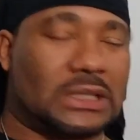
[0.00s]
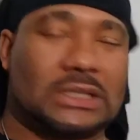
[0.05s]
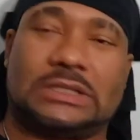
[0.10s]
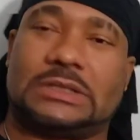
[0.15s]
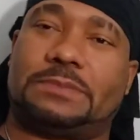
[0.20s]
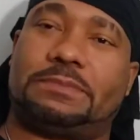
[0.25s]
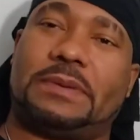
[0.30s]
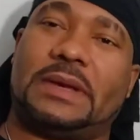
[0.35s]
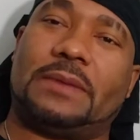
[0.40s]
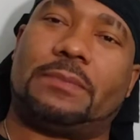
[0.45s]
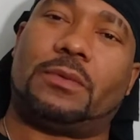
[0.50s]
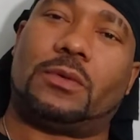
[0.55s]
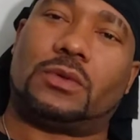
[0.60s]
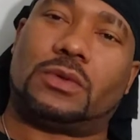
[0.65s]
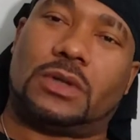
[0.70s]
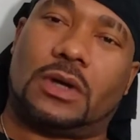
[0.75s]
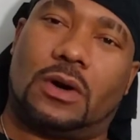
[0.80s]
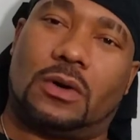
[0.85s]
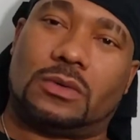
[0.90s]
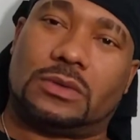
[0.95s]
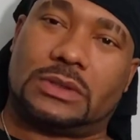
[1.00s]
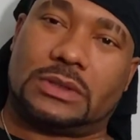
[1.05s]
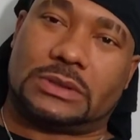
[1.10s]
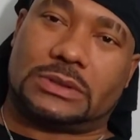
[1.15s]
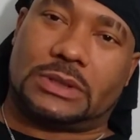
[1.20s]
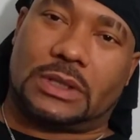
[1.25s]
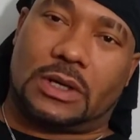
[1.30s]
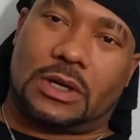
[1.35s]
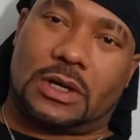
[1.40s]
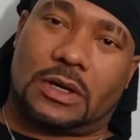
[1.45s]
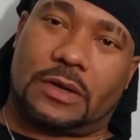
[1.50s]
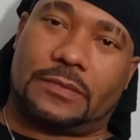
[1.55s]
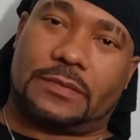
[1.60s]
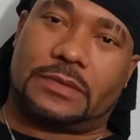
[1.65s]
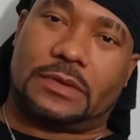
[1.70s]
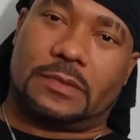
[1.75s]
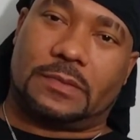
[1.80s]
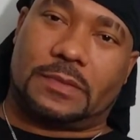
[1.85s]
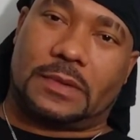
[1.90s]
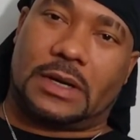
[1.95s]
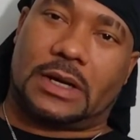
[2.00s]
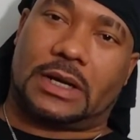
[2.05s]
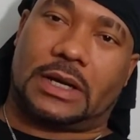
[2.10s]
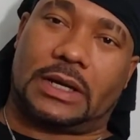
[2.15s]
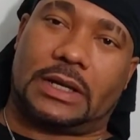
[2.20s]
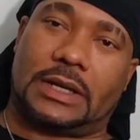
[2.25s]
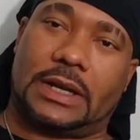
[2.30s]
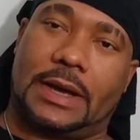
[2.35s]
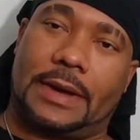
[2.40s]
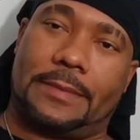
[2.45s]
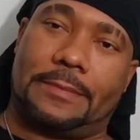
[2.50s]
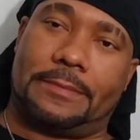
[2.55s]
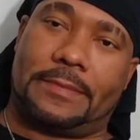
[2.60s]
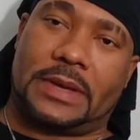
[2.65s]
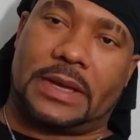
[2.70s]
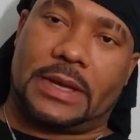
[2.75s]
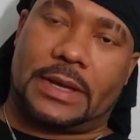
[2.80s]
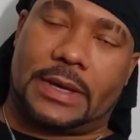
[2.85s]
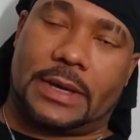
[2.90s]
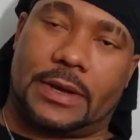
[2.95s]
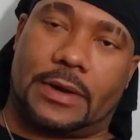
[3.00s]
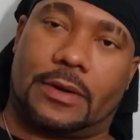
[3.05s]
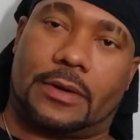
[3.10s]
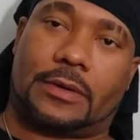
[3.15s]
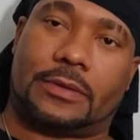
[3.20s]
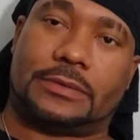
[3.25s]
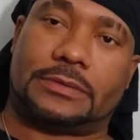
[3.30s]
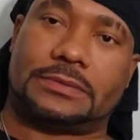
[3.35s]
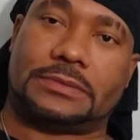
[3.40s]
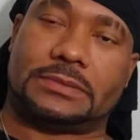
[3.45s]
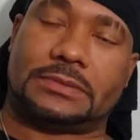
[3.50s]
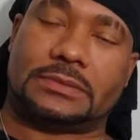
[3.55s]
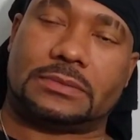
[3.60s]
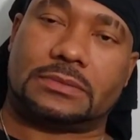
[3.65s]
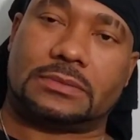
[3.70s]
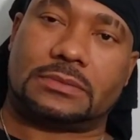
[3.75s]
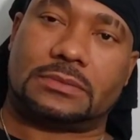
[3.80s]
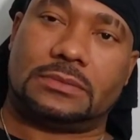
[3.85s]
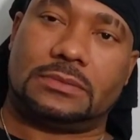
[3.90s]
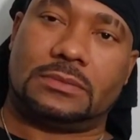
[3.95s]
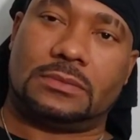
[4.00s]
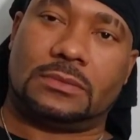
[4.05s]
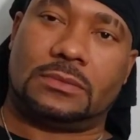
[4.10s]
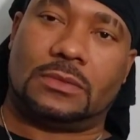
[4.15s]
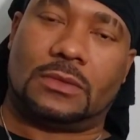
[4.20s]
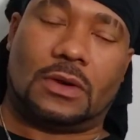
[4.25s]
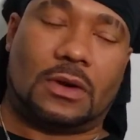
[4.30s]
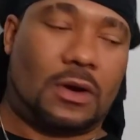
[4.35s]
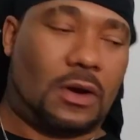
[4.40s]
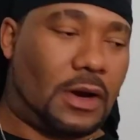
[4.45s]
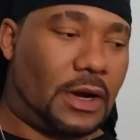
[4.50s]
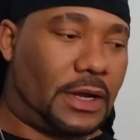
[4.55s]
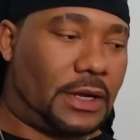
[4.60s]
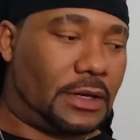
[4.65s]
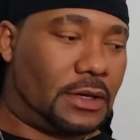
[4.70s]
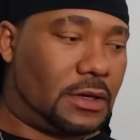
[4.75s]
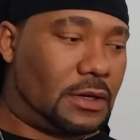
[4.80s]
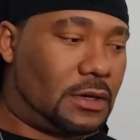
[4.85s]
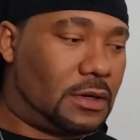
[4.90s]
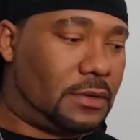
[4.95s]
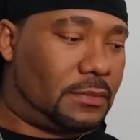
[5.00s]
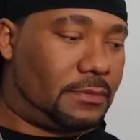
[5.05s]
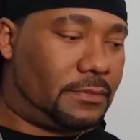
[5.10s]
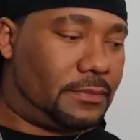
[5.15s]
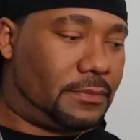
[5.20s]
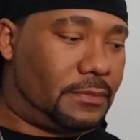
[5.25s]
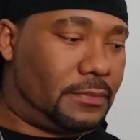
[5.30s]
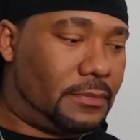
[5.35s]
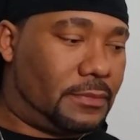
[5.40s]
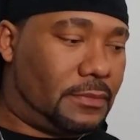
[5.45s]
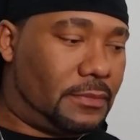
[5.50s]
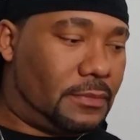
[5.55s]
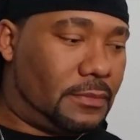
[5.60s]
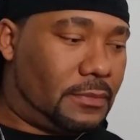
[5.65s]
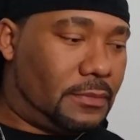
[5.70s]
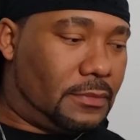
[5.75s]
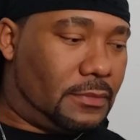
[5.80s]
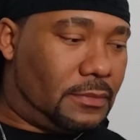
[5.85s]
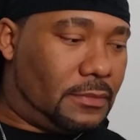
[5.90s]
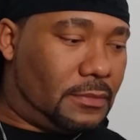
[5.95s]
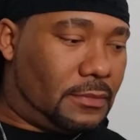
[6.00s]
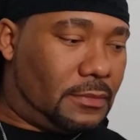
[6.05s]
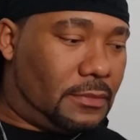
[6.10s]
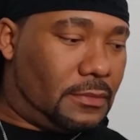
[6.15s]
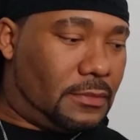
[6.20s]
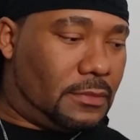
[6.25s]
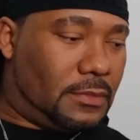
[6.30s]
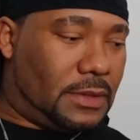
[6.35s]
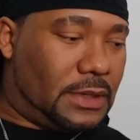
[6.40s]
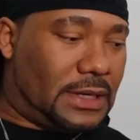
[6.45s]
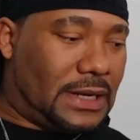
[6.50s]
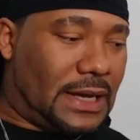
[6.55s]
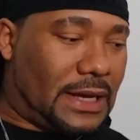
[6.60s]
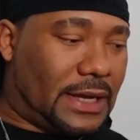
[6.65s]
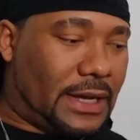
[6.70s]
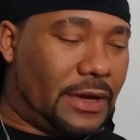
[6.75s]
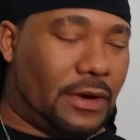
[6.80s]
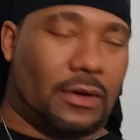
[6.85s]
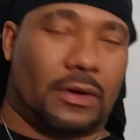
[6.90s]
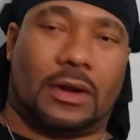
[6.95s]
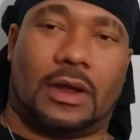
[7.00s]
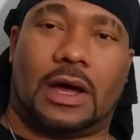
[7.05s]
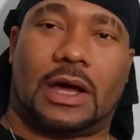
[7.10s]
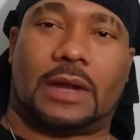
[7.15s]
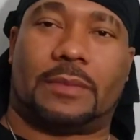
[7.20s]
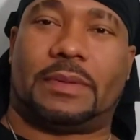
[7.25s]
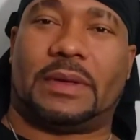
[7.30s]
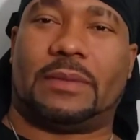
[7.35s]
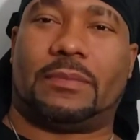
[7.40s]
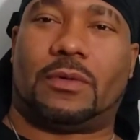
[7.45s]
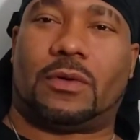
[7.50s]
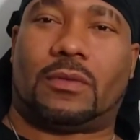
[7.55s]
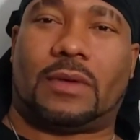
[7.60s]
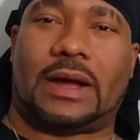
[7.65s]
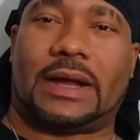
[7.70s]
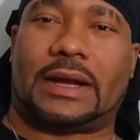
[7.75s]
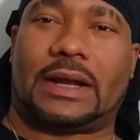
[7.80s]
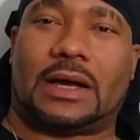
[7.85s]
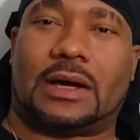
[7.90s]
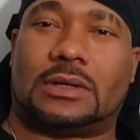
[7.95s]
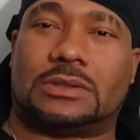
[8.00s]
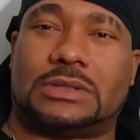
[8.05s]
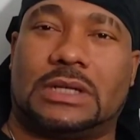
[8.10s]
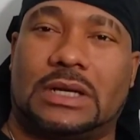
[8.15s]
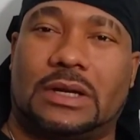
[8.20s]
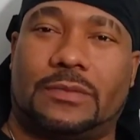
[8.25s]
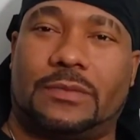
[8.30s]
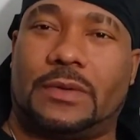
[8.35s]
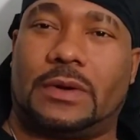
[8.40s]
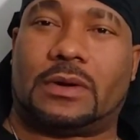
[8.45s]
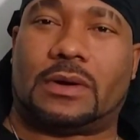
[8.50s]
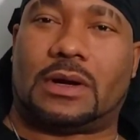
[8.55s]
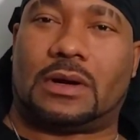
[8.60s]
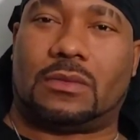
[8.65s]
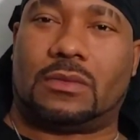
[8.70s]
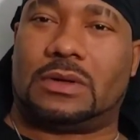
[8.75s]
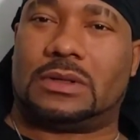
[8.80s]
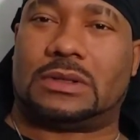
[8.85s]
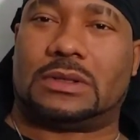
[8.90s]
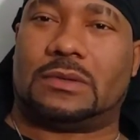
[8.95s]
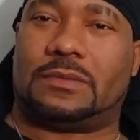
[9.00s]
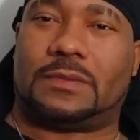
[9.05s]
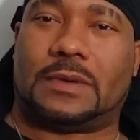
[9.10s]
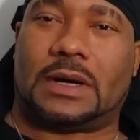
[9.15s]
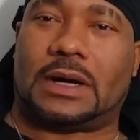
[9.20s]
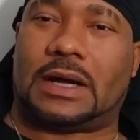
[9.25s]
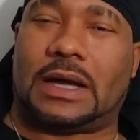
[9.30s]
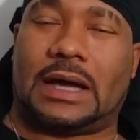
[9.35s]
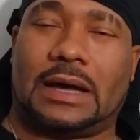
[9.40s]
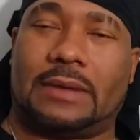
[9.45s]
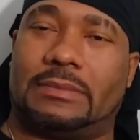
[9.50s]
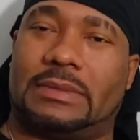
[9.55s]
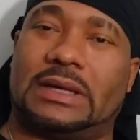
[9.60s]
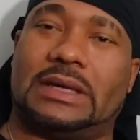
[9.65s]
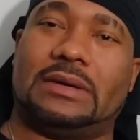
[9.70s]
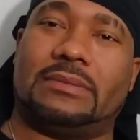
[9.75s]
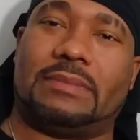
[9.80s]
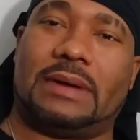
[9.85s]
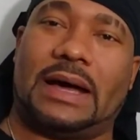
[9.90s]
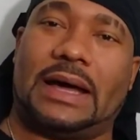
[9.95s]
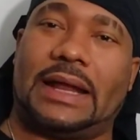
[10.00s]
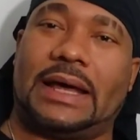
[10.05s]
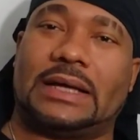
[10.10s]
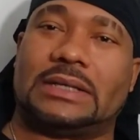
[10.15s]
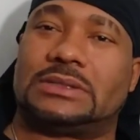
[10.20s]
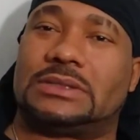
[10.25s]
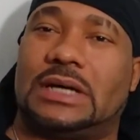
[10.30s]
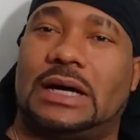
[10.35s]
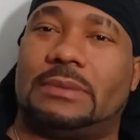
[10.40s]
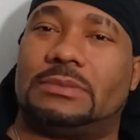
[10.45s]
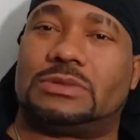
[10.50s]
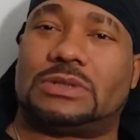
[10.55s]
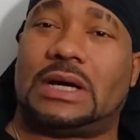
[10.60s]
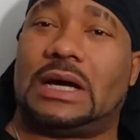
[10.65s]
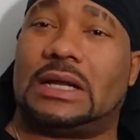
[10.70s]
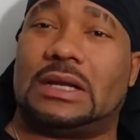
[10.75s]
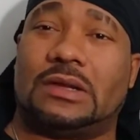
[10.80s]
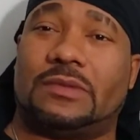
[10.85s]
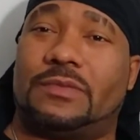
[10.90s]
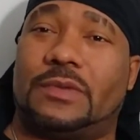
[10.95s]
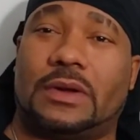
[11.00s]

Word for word: just people don't deserve to fucking be here. All right. Um, and I can hear a lot of people right now trying to figure out what the fuck I mean by that. Stop trying to